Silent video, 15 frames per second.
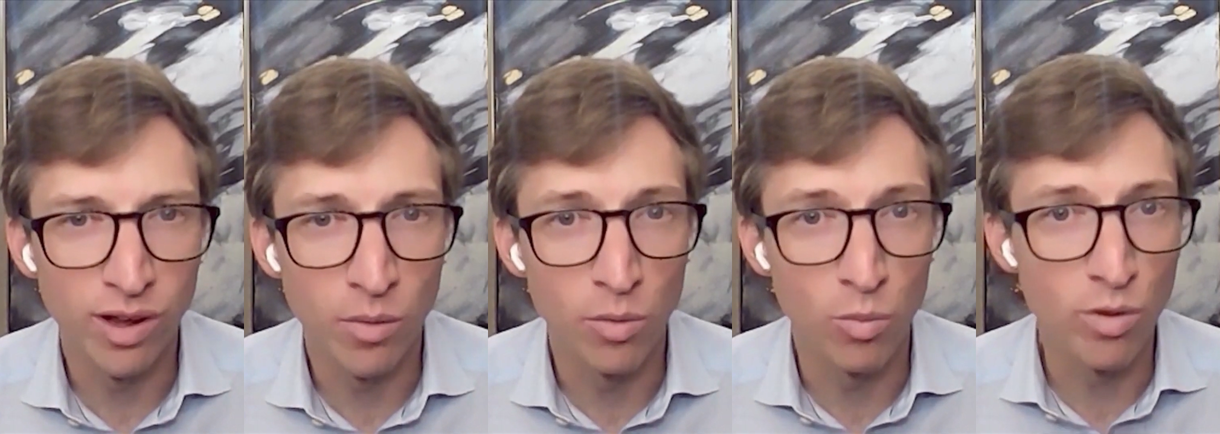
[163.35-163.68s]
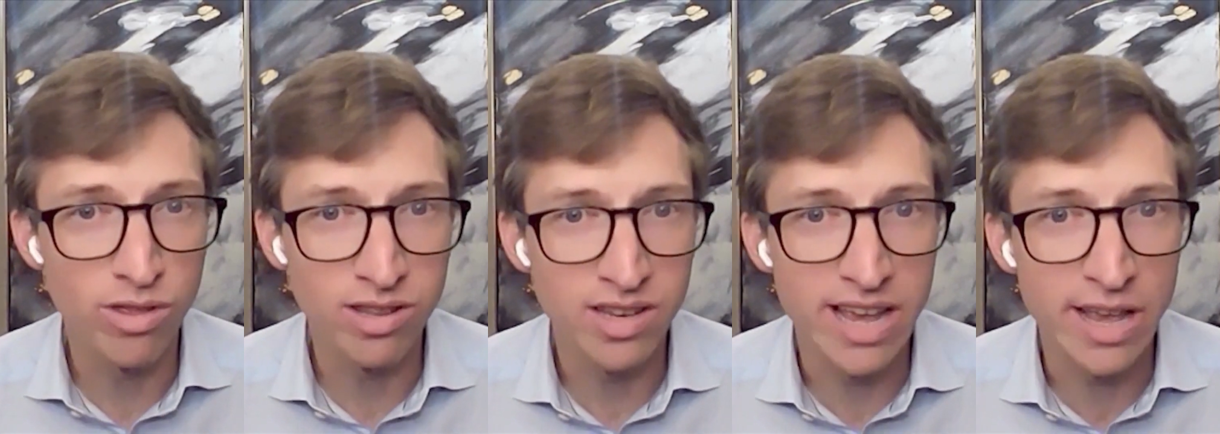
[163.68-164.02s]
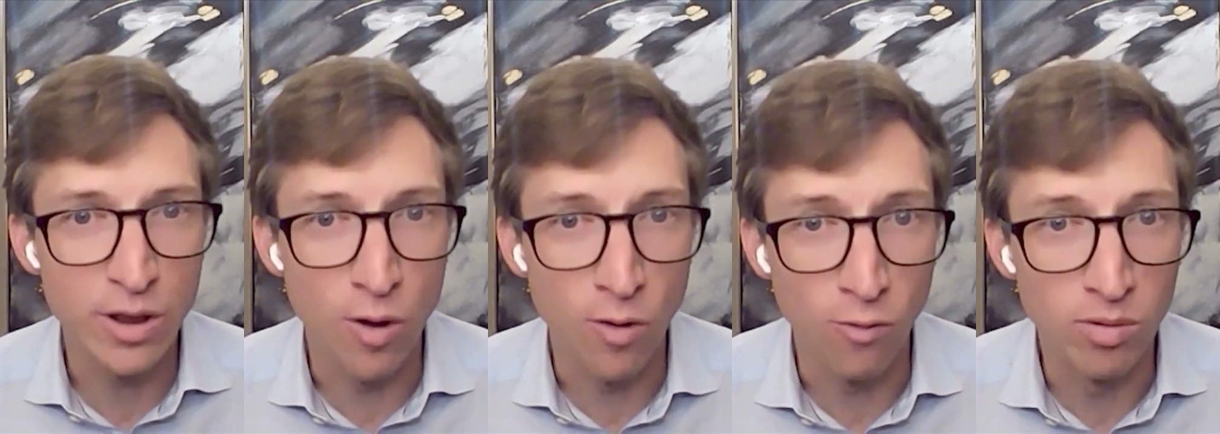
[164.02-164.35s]
Taiwan wasn't
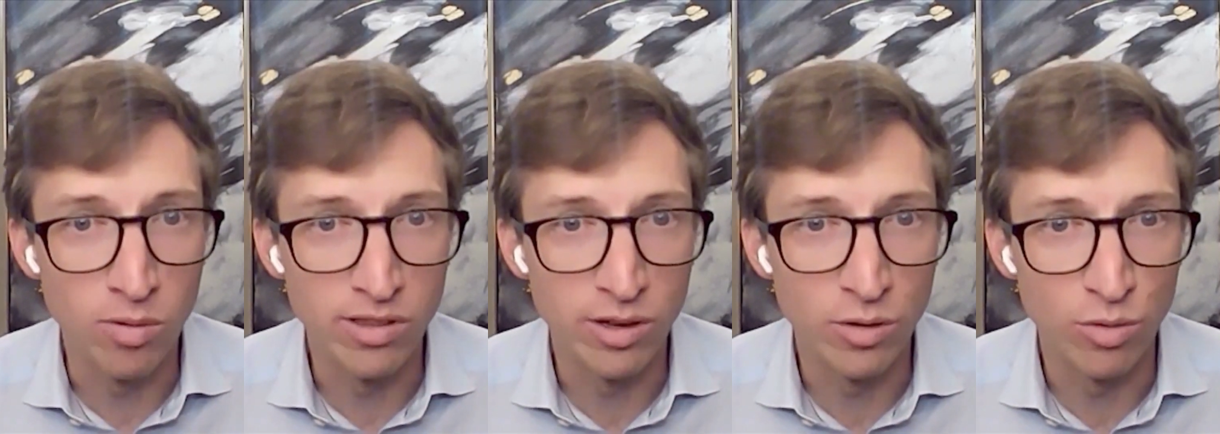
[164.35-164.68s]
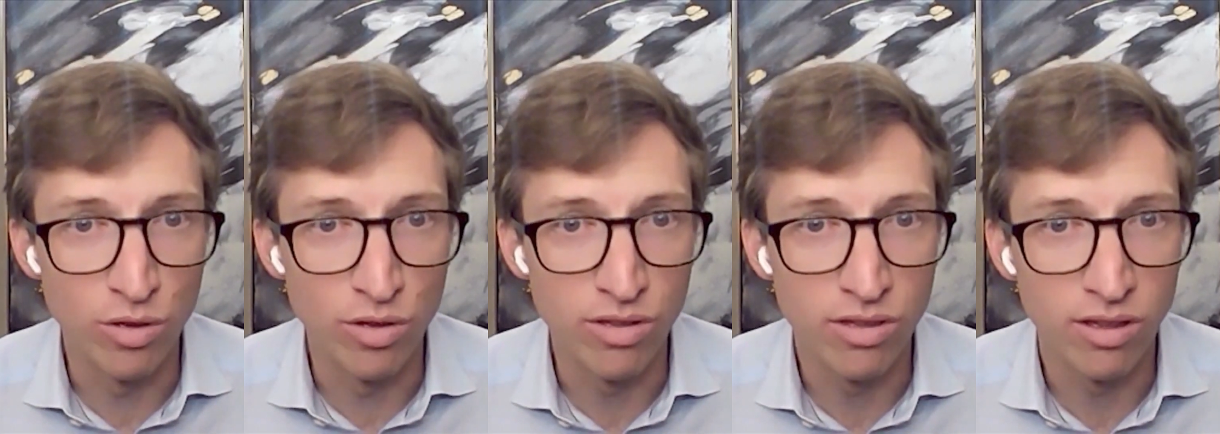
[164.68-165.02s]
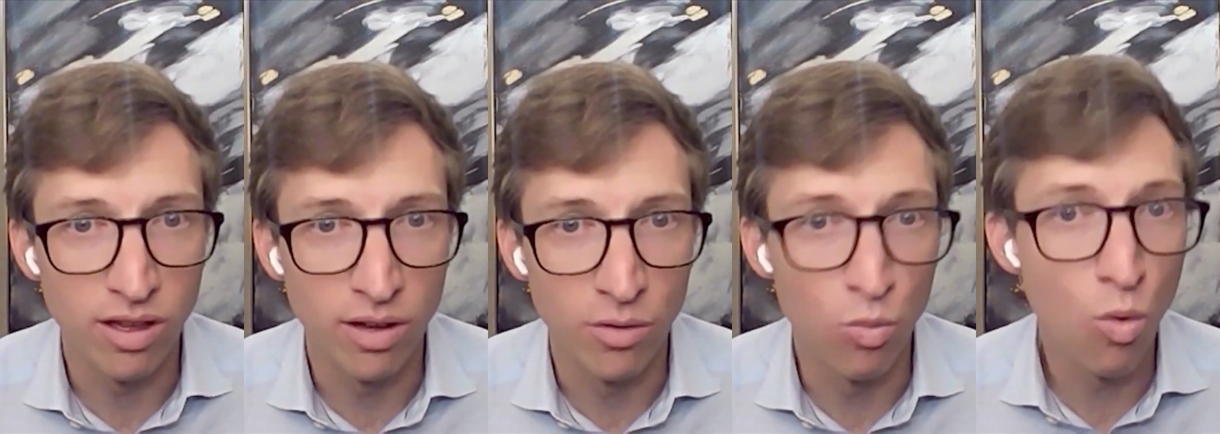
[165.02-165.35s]
taken over, but there was
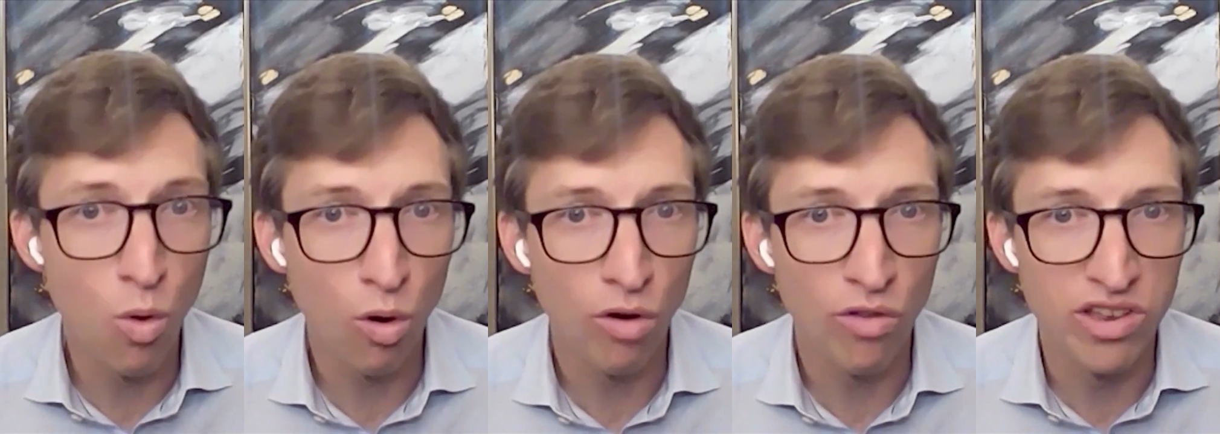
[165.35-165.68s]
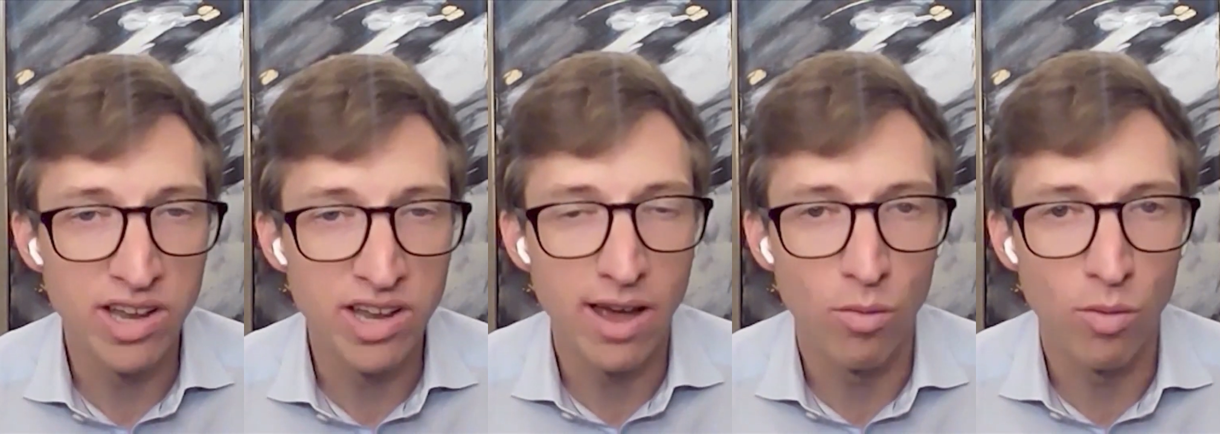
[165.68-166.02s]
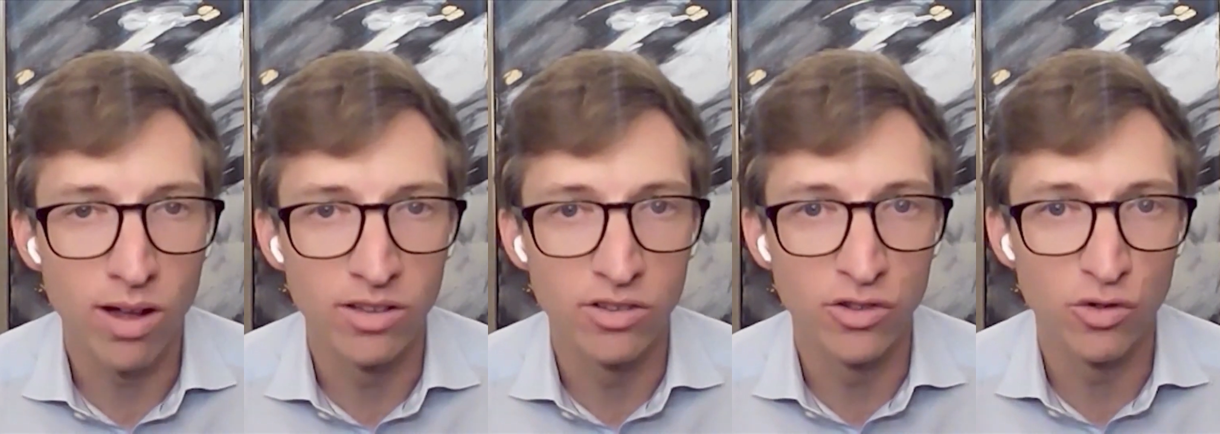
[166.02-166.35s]
a war in the
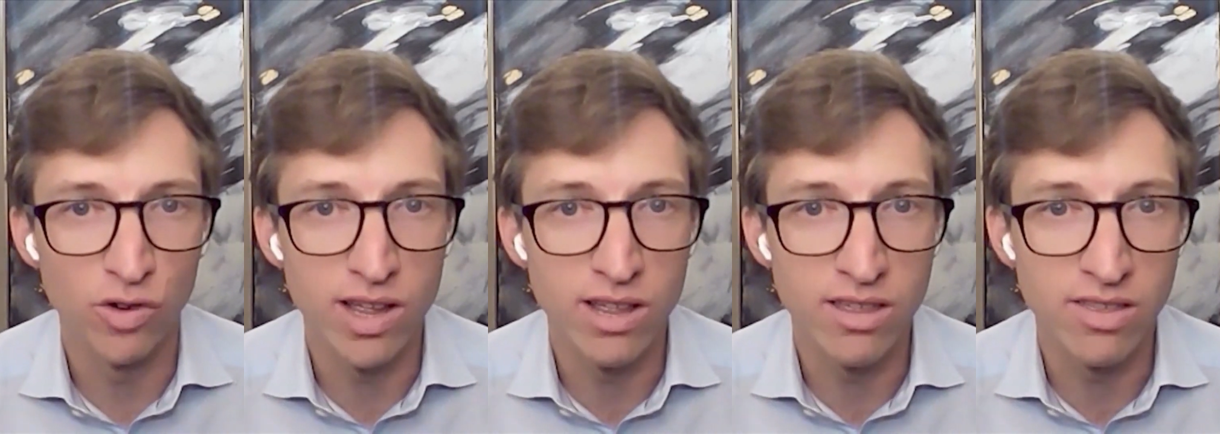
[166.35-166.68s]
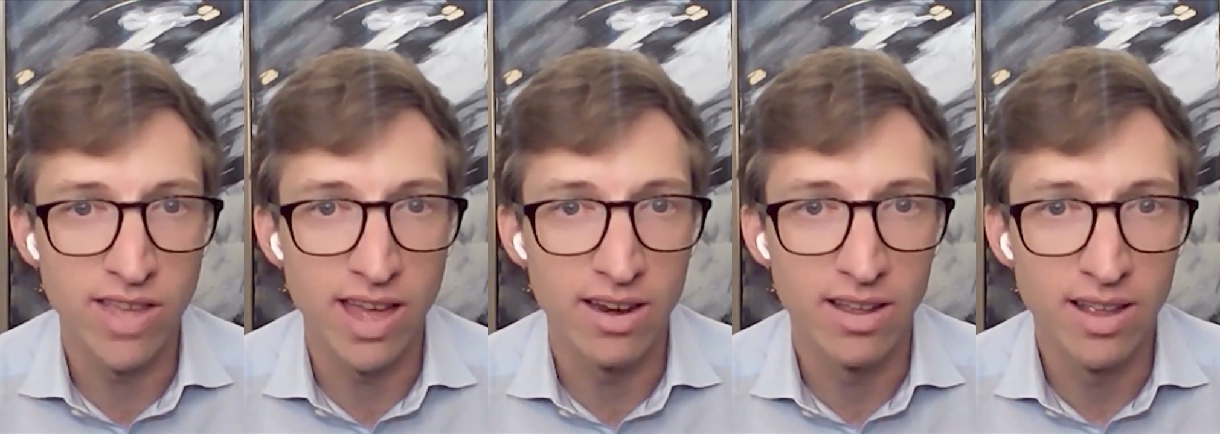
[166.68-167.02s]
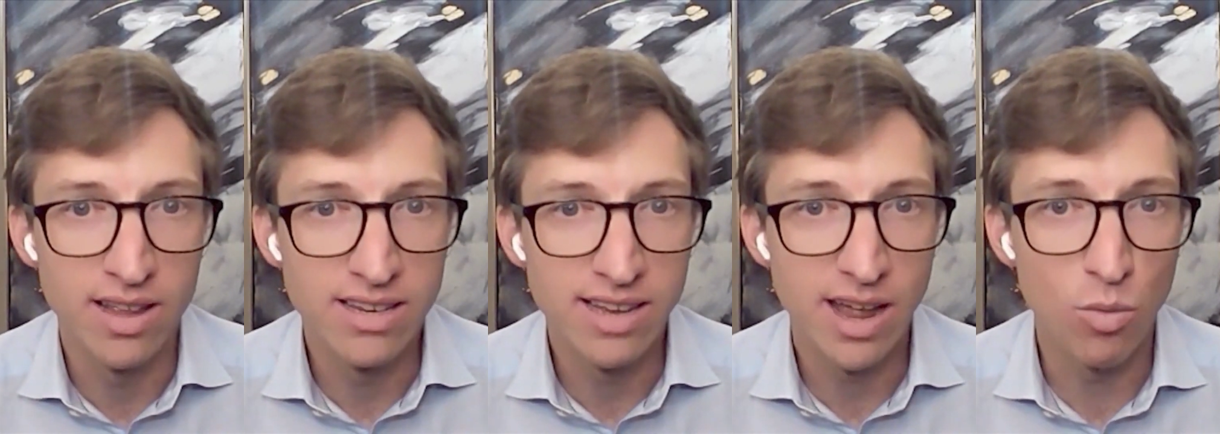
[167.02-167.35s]
Taiwan Strait that
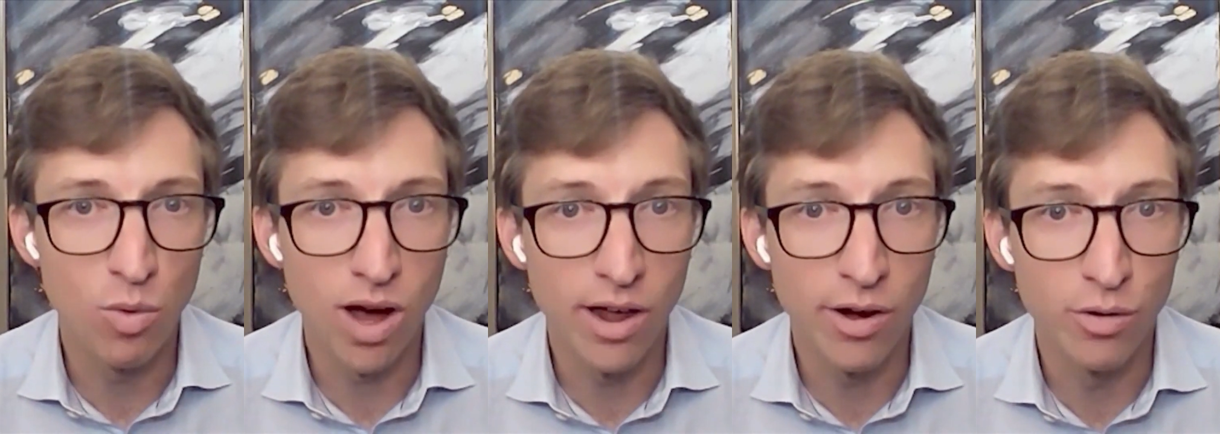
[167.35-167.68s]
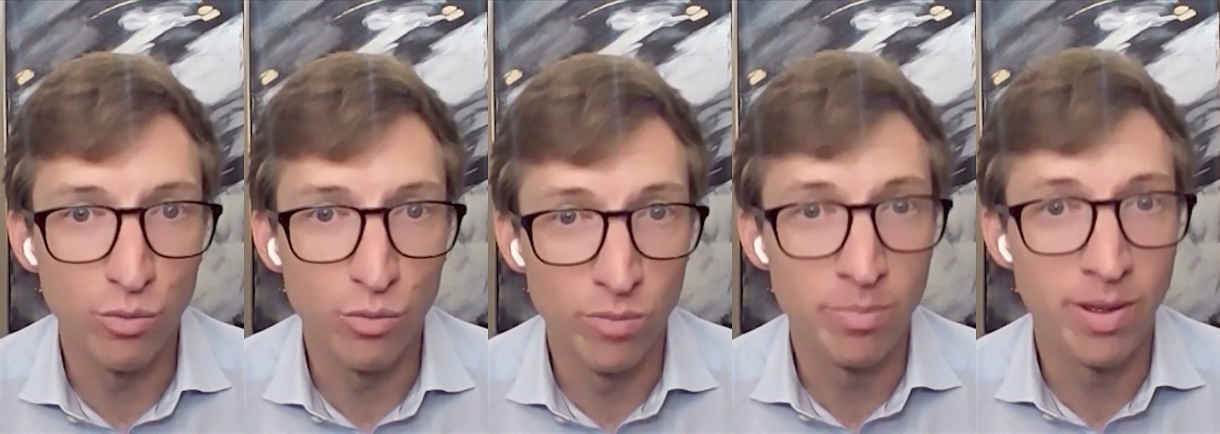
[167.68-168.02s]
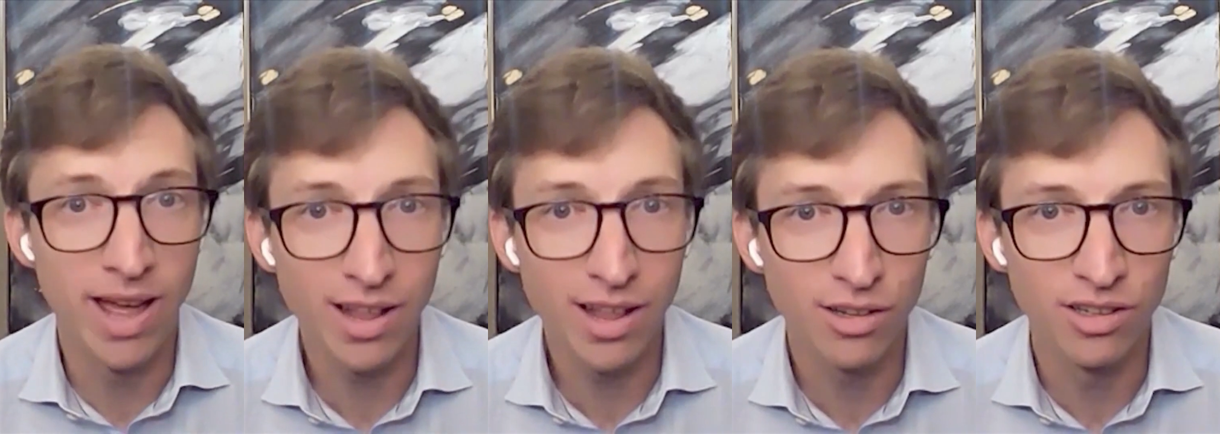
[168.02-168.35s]
Taiwan
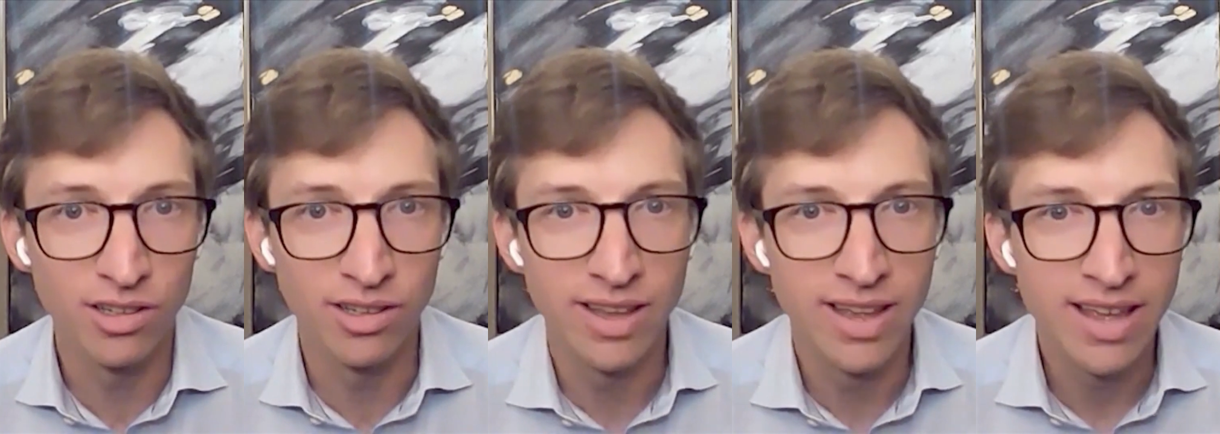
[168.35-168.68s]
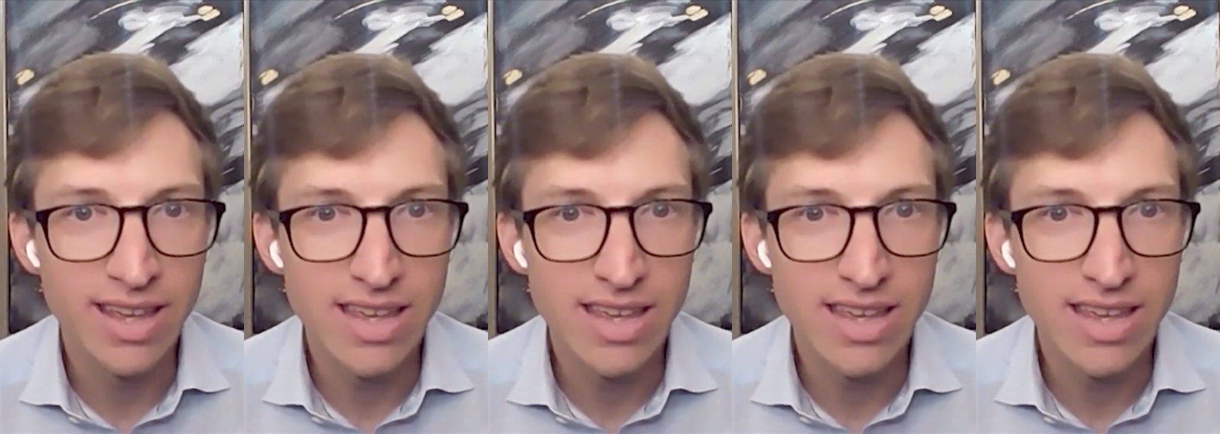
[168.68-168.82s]
repelled,